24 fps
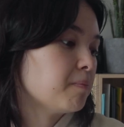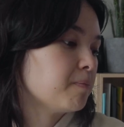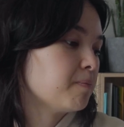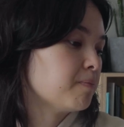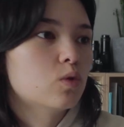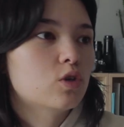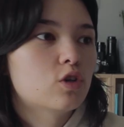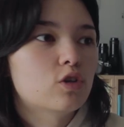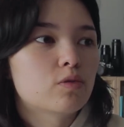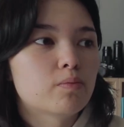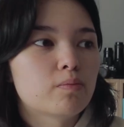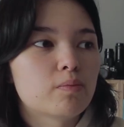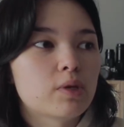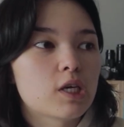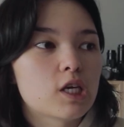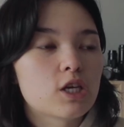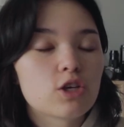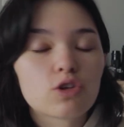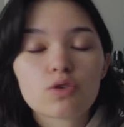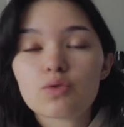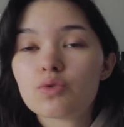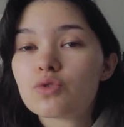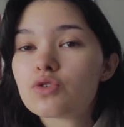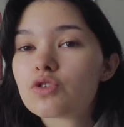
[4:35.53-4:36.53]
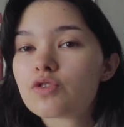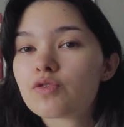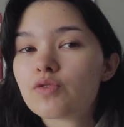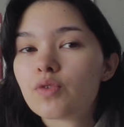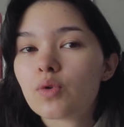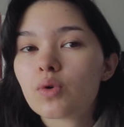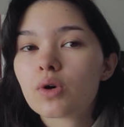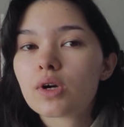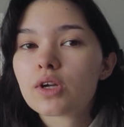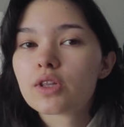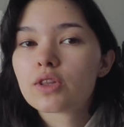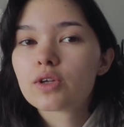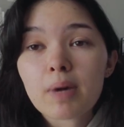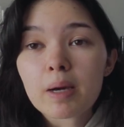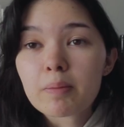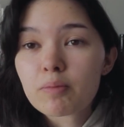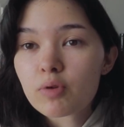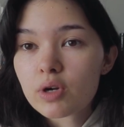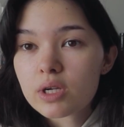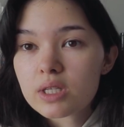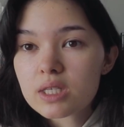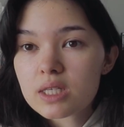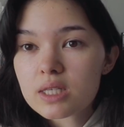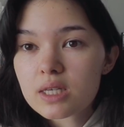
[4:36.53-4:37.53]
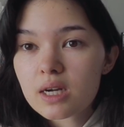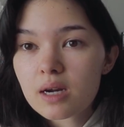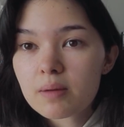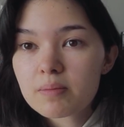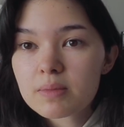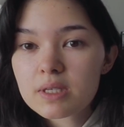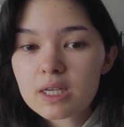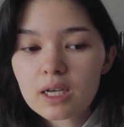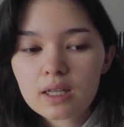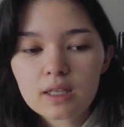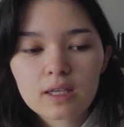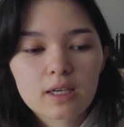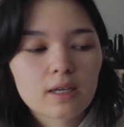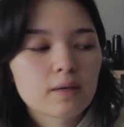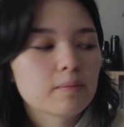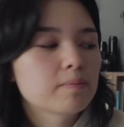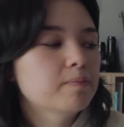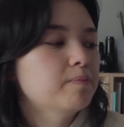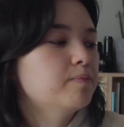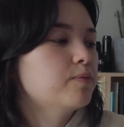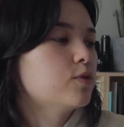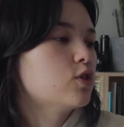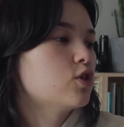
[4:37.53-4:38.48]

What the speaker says: would be used for my prints that I'm selling.